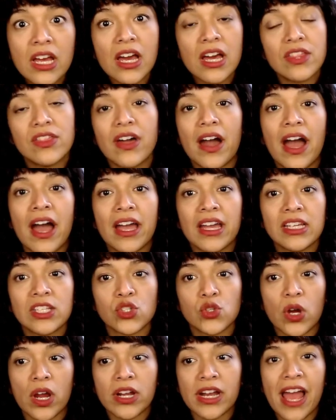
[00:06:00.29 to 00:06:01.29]
that is
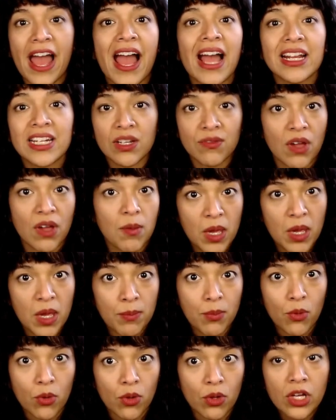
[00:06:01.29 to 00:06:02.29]
trying to activate
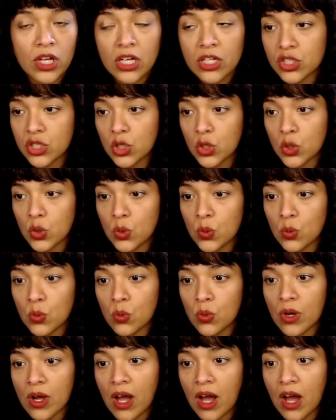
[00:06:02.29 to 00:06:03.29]
people
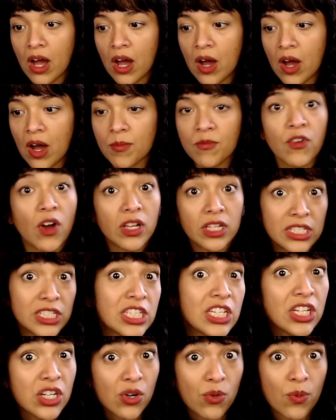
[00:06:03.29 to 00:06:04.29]
to
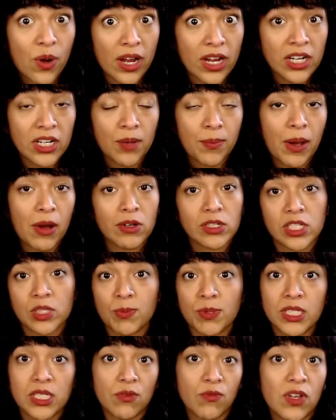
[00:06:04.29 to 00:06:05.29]
volunteer, right, about a
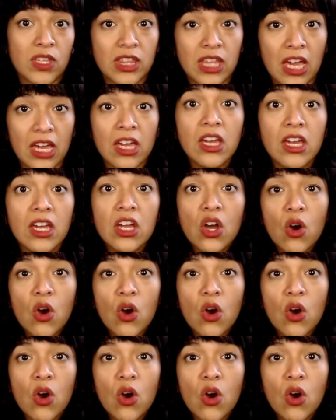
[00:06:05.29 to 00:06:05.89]
specific thing,